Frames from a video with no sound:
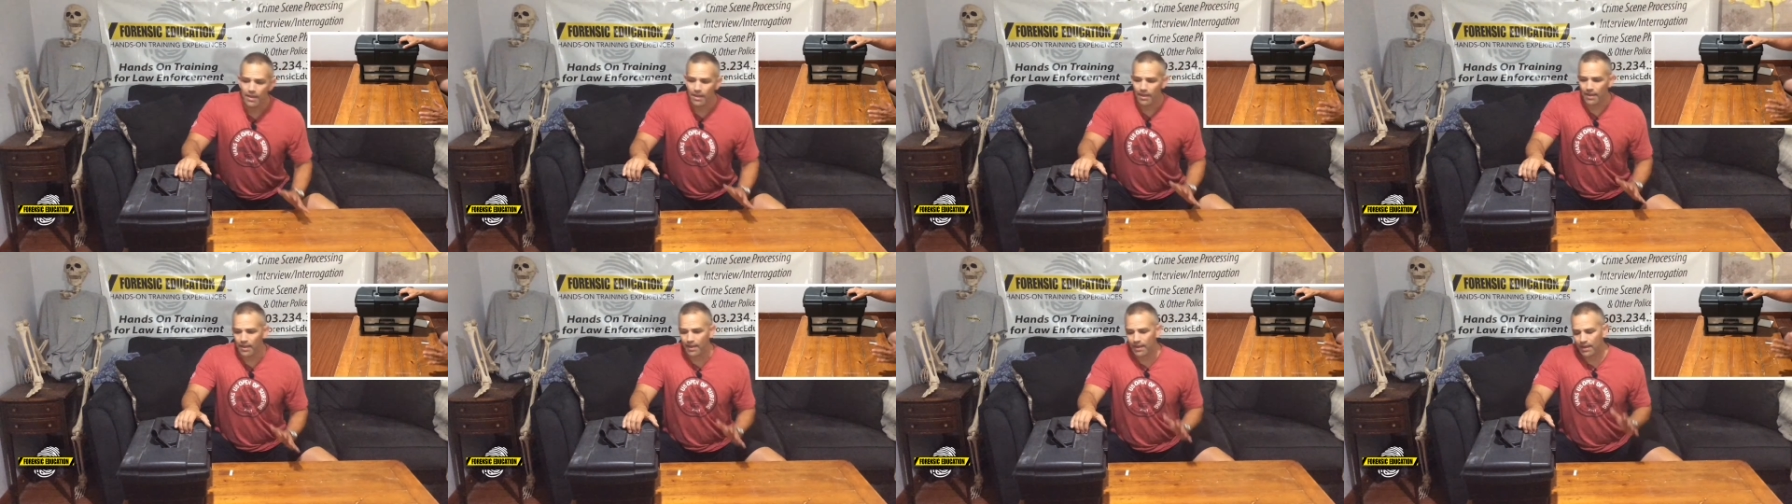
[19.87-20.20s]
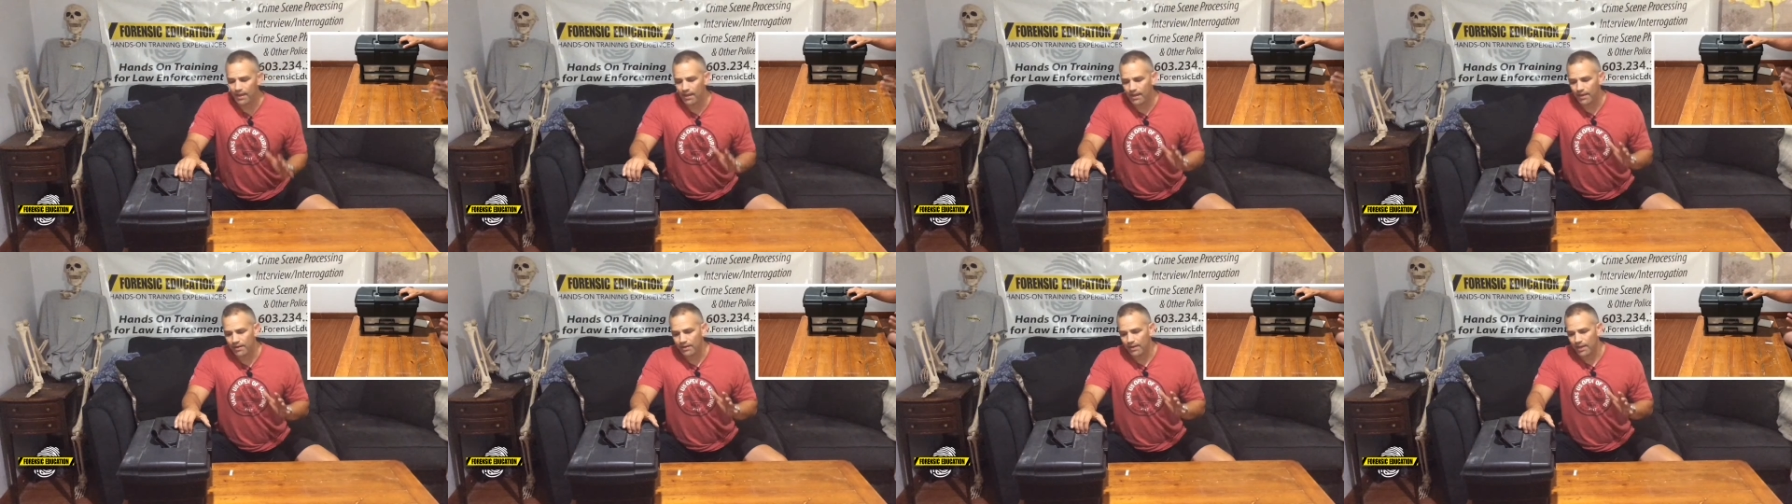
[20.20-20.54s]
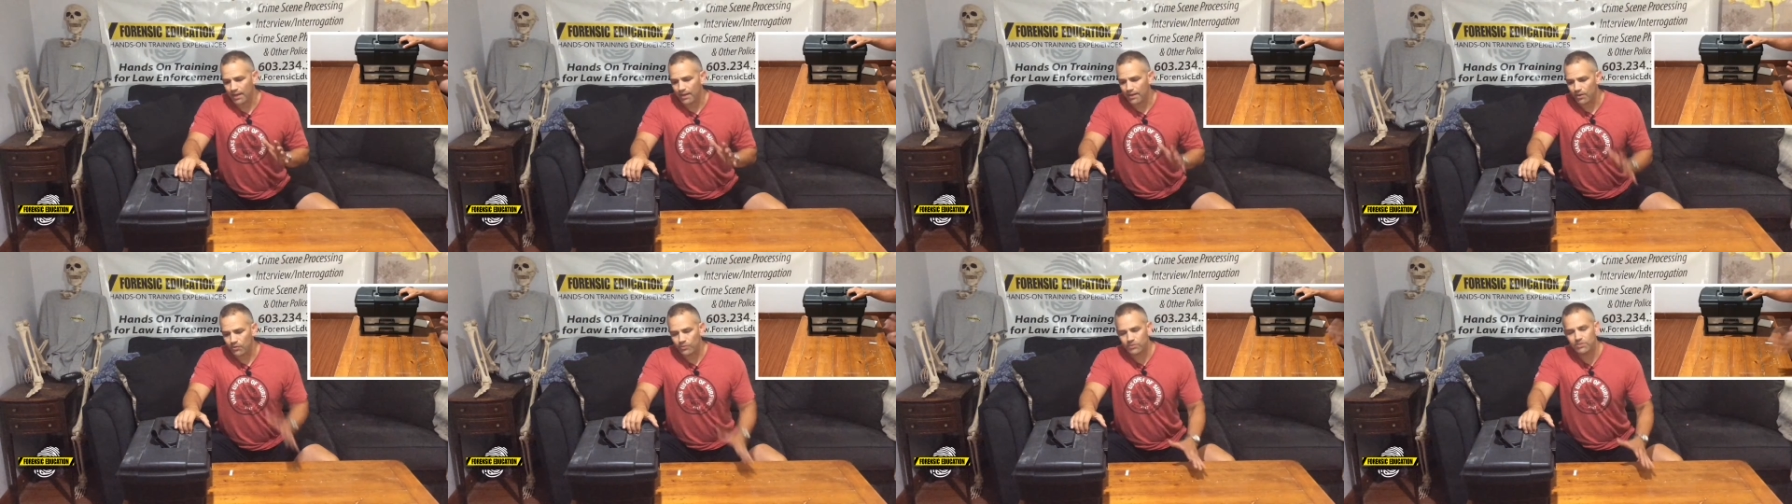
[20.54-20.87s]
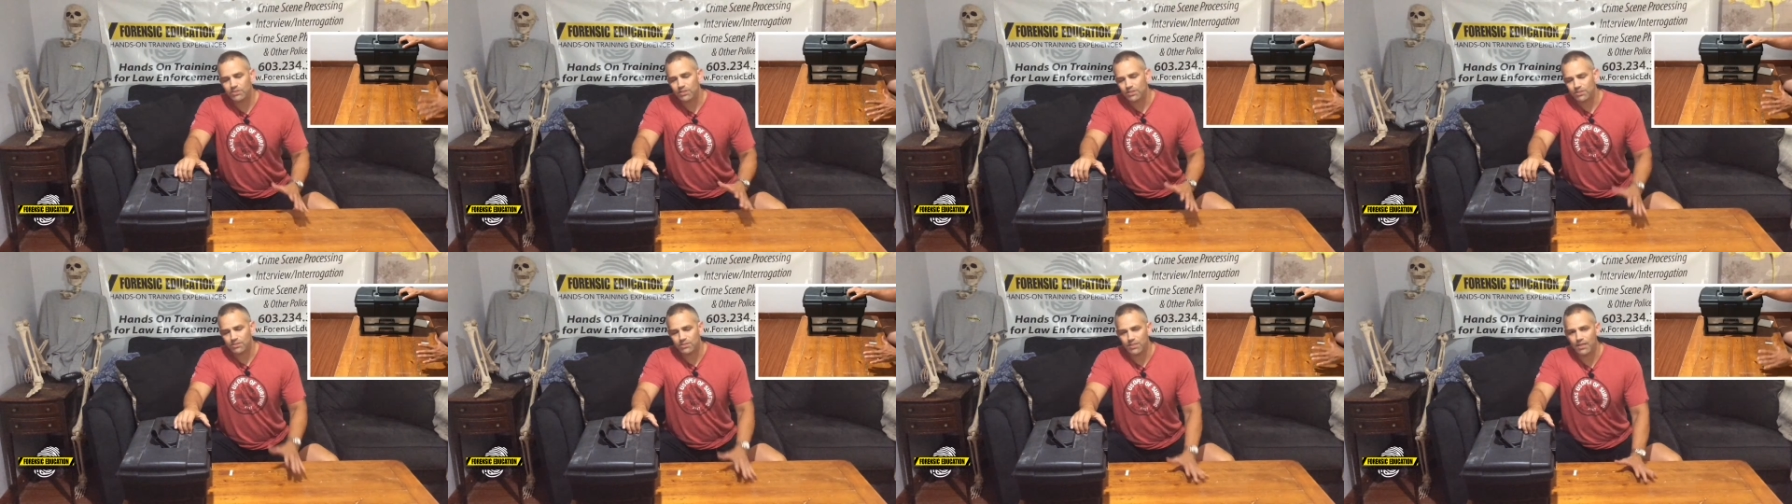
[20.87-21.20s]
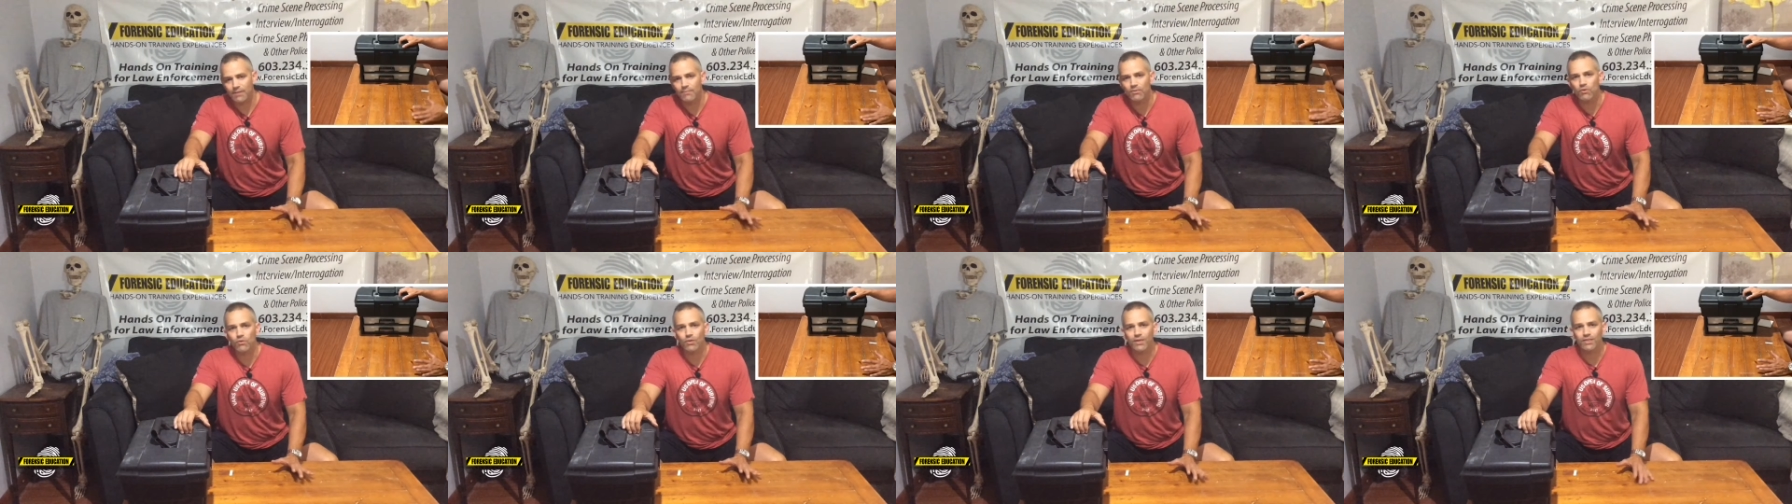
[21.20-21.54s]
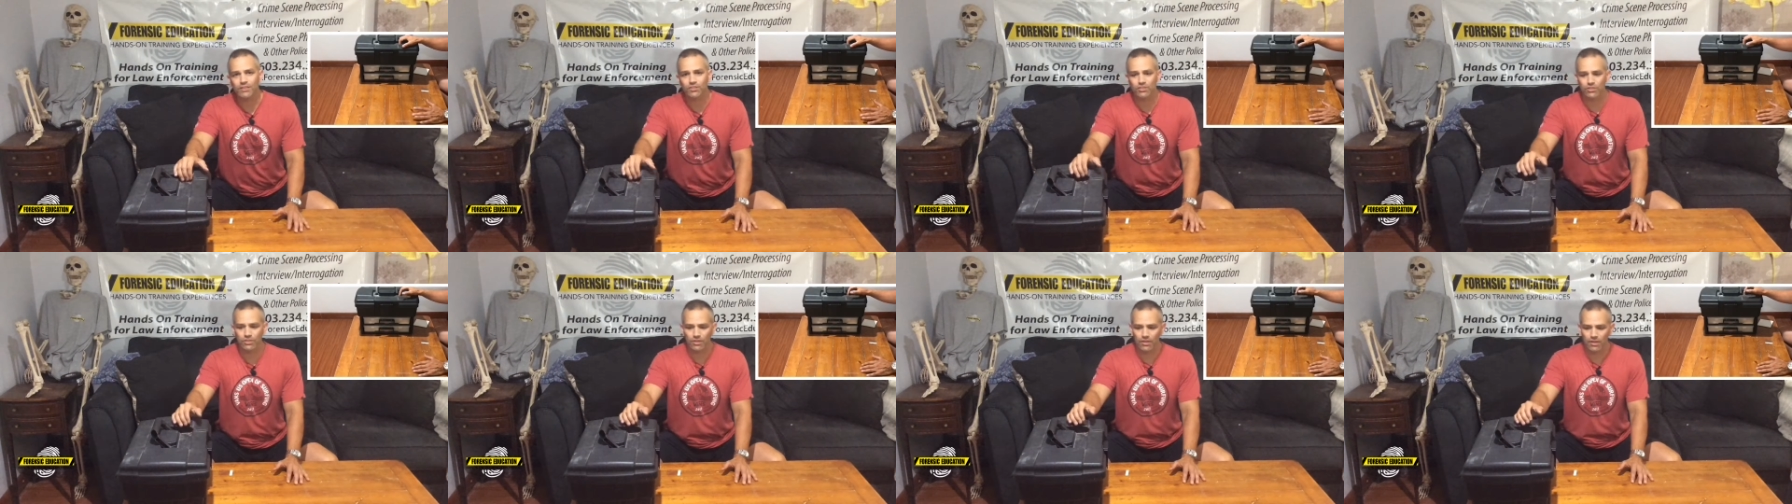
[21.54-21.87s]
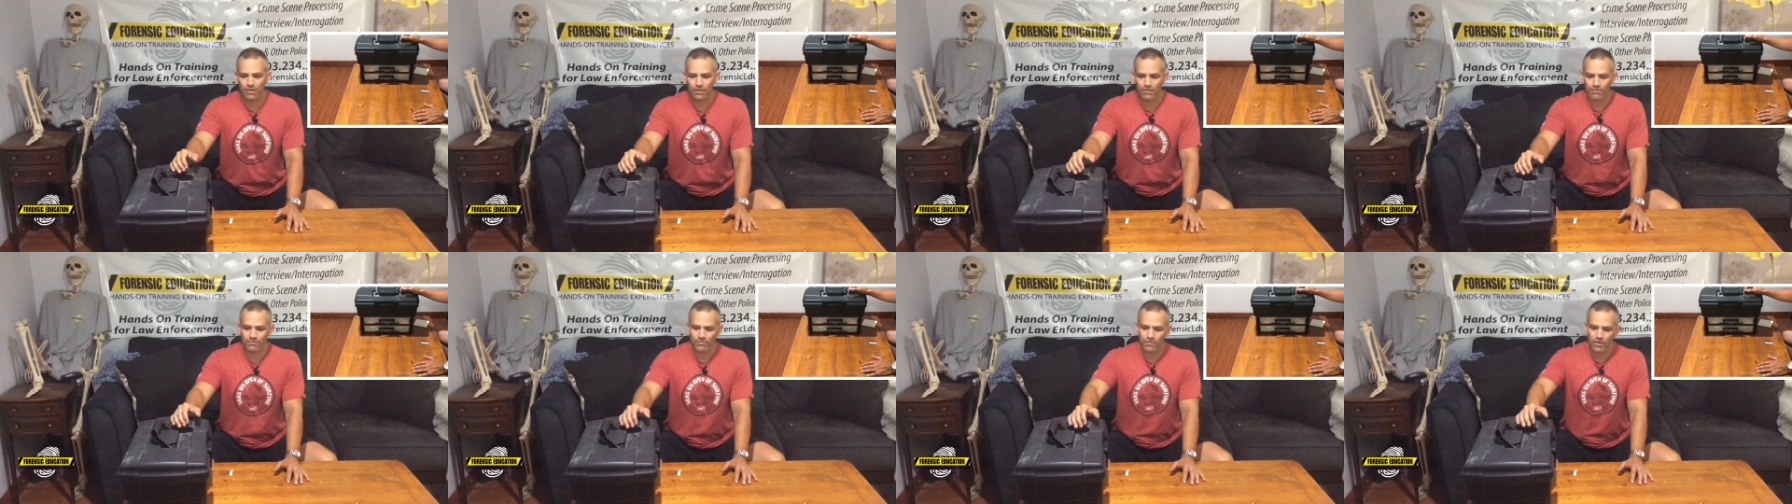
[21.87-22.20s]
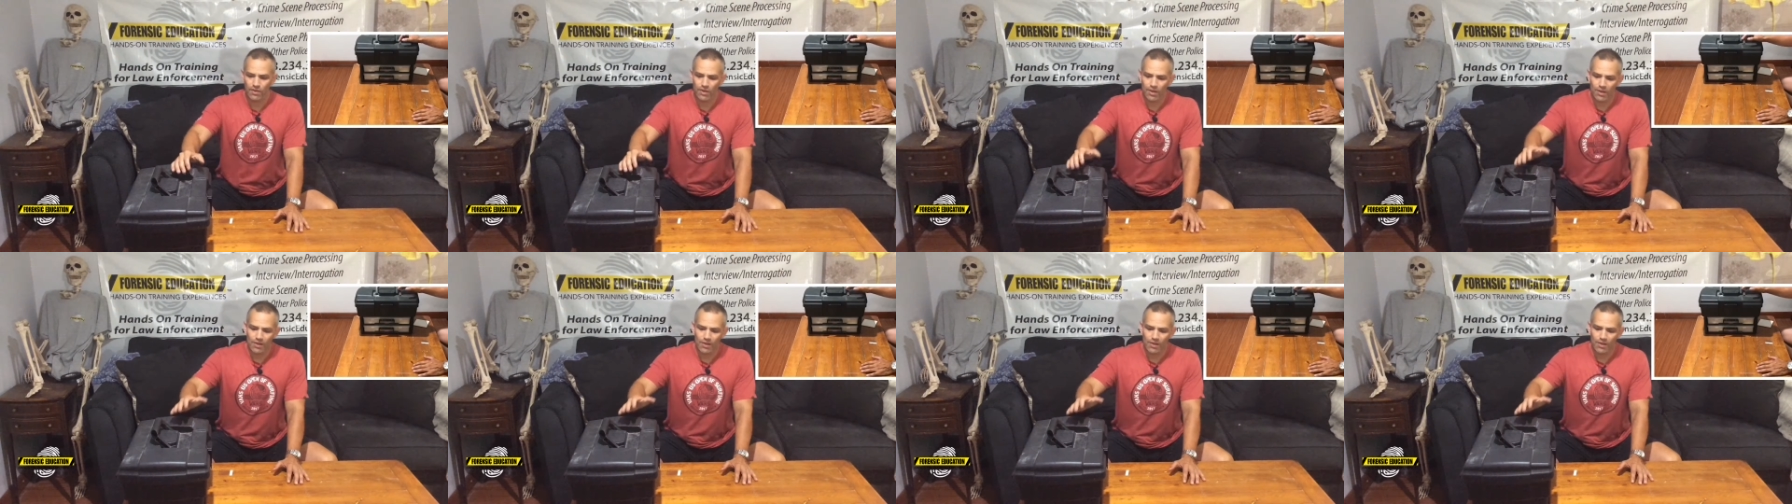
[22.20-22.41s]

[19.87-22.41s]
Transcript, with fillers: and I always get the same question of,